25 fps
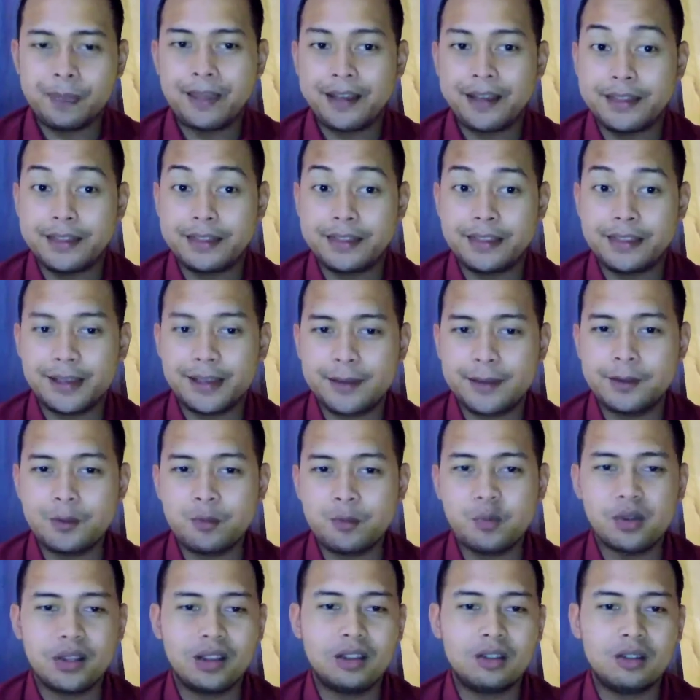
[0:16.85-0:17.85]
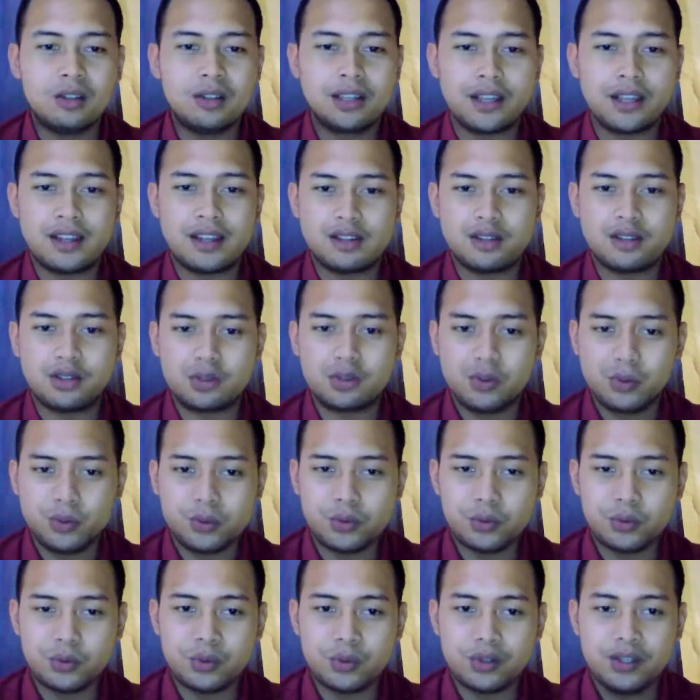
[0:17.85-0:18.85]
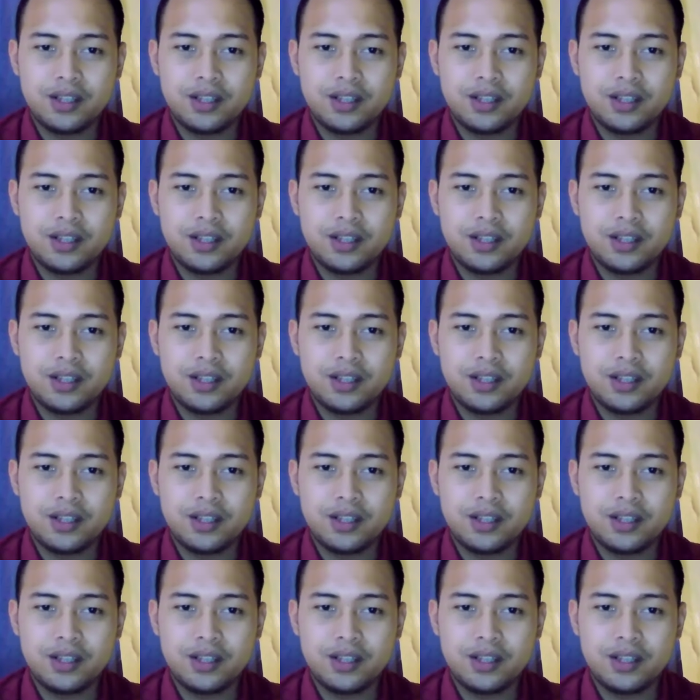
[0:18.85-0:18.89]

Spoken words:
and then we'll look at a